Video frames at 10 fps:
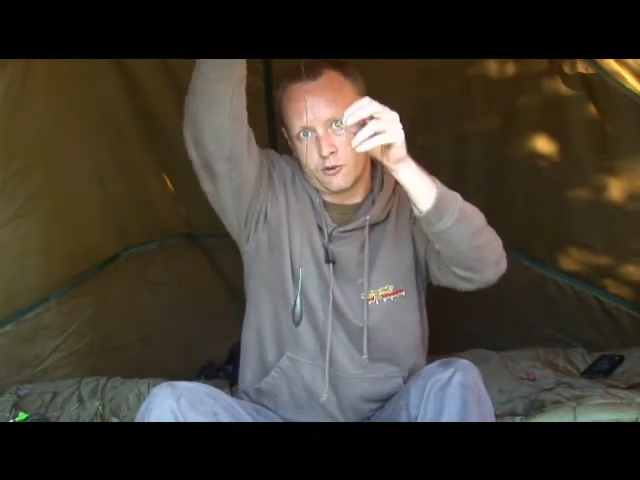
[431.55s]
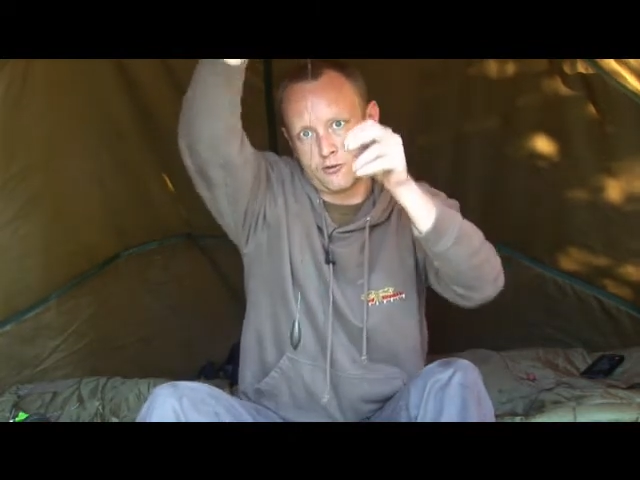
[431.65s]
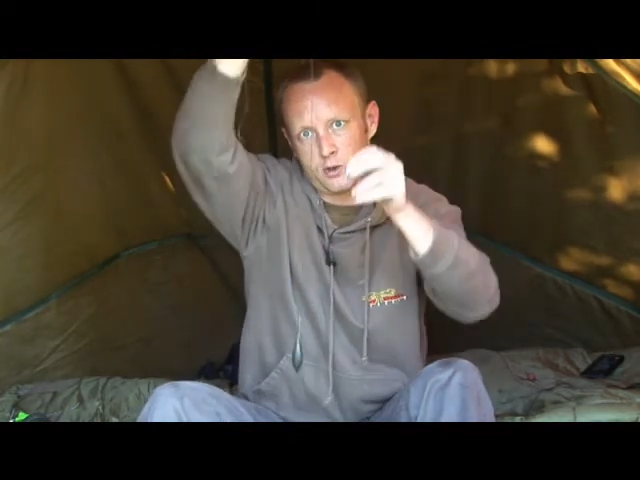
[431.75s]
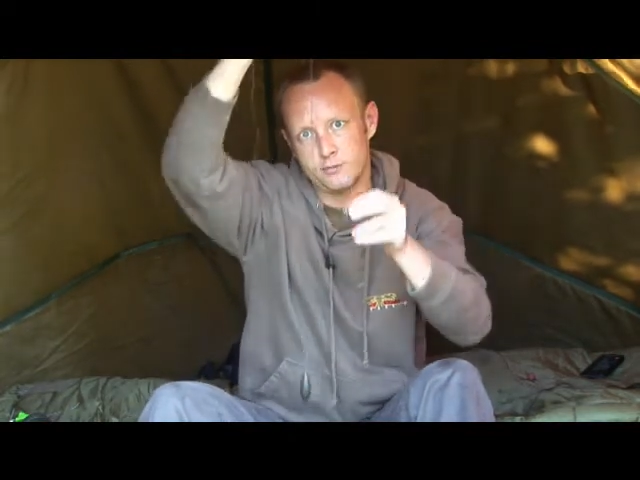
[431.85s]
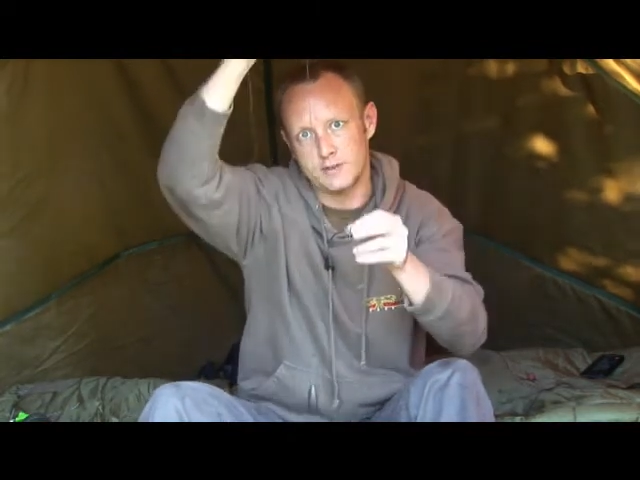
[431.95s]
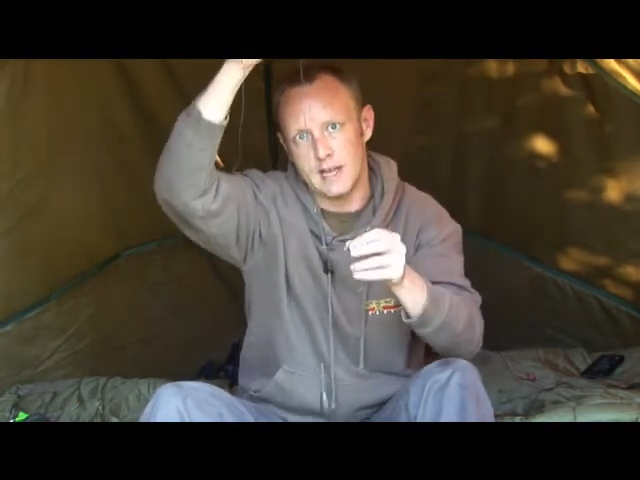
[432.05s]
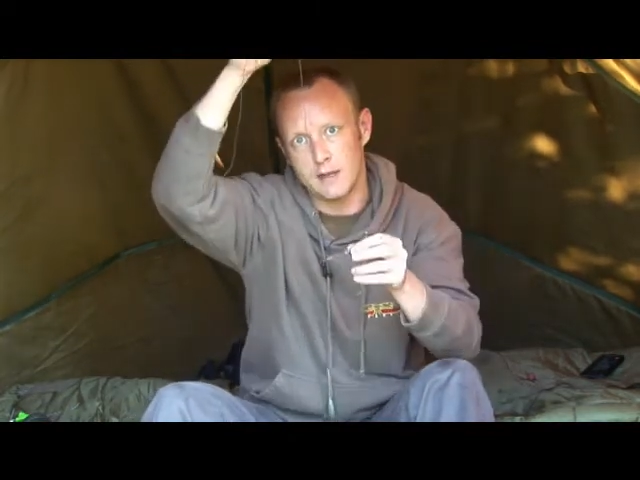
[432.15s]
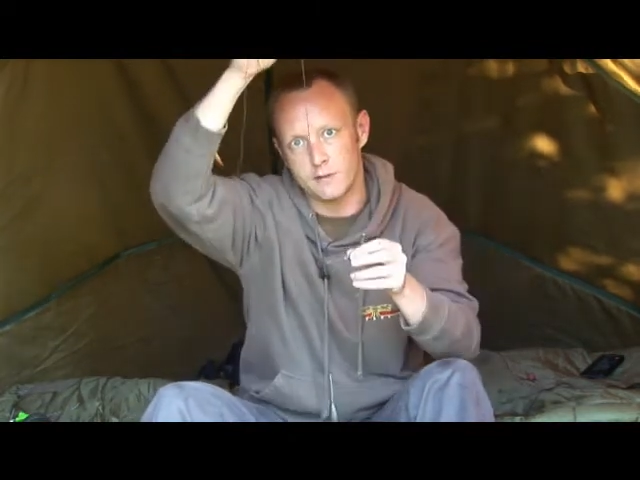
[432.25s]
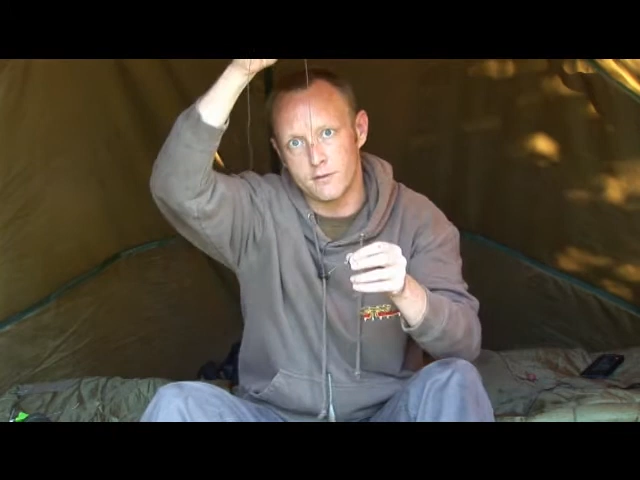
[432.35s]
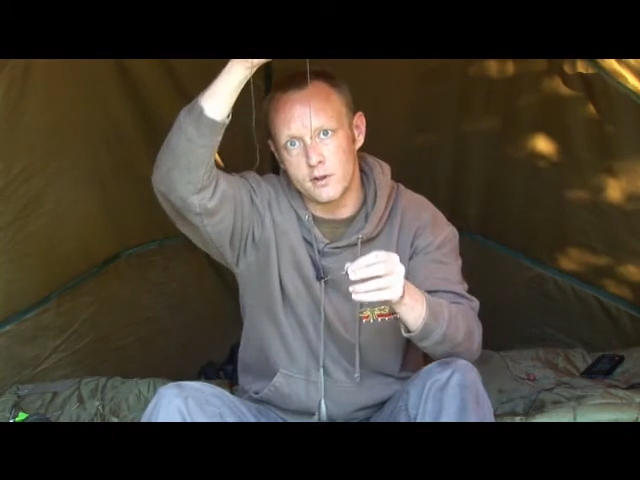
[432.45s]
drops
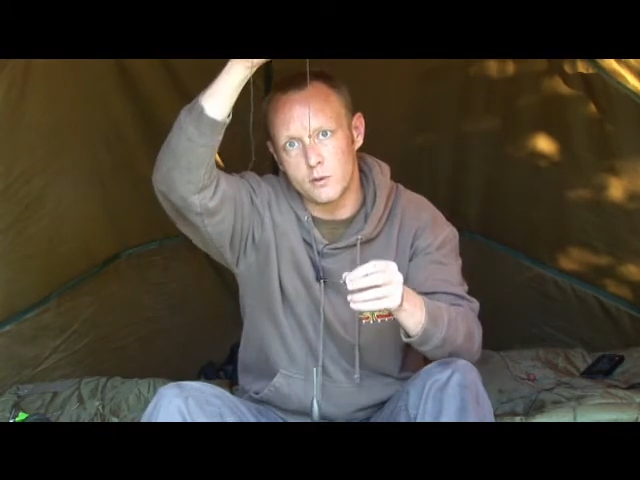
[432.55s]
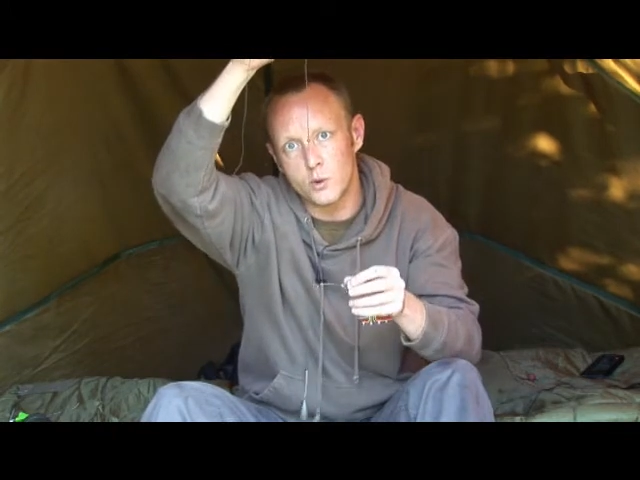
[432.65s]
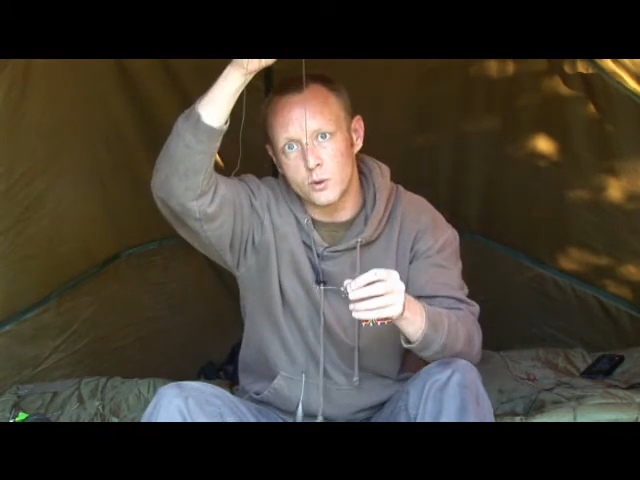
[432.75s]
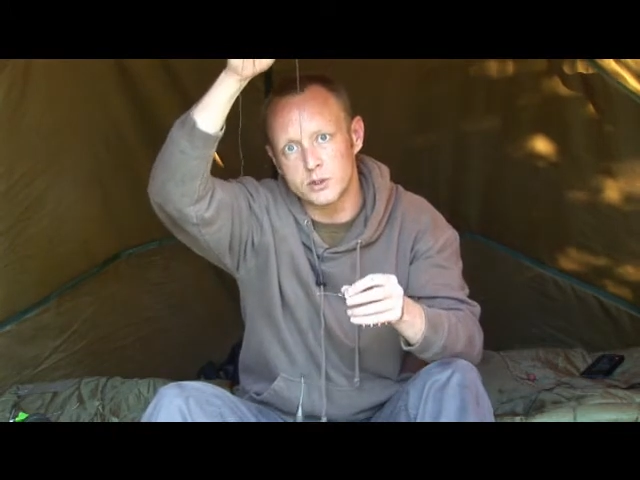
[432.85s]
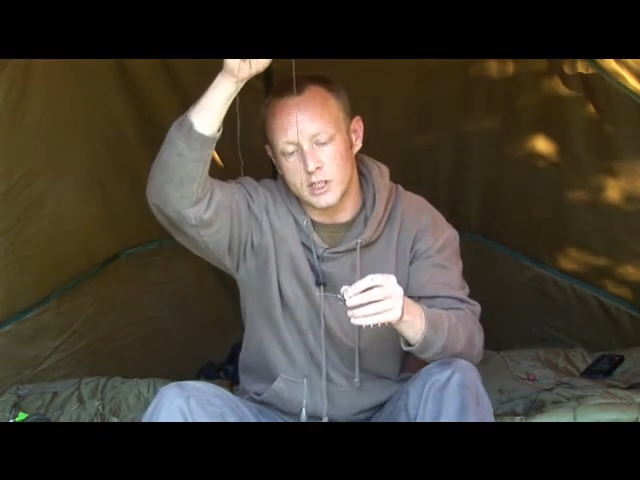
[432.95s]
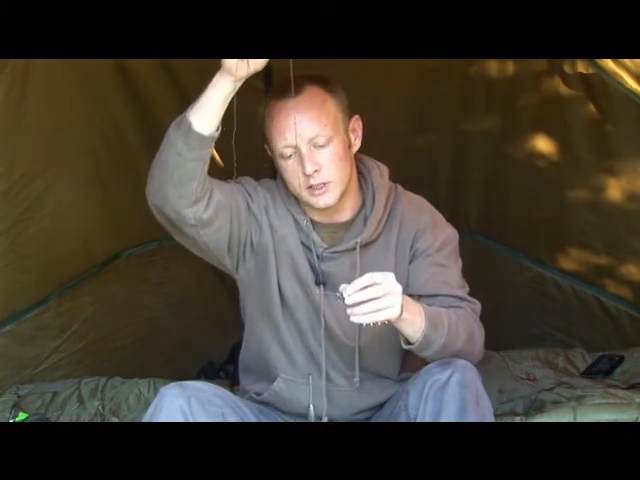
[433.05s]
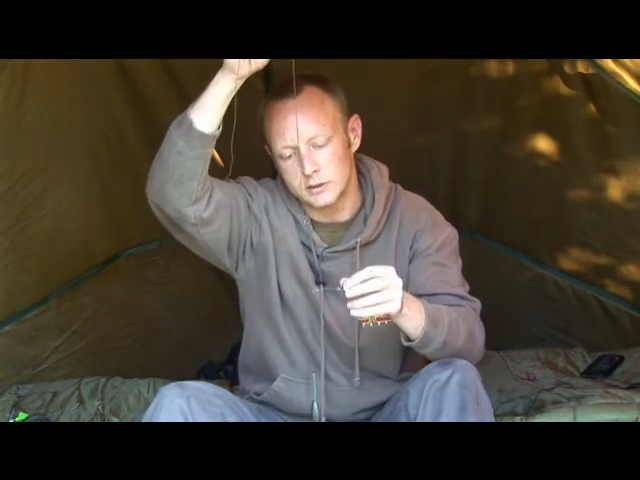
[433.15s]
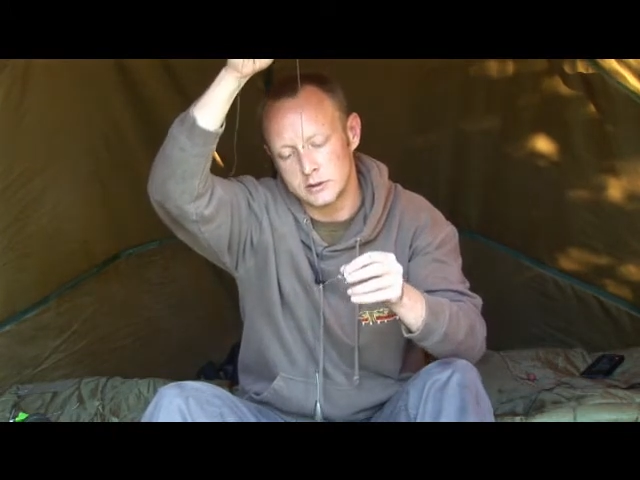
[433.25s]
down through the water,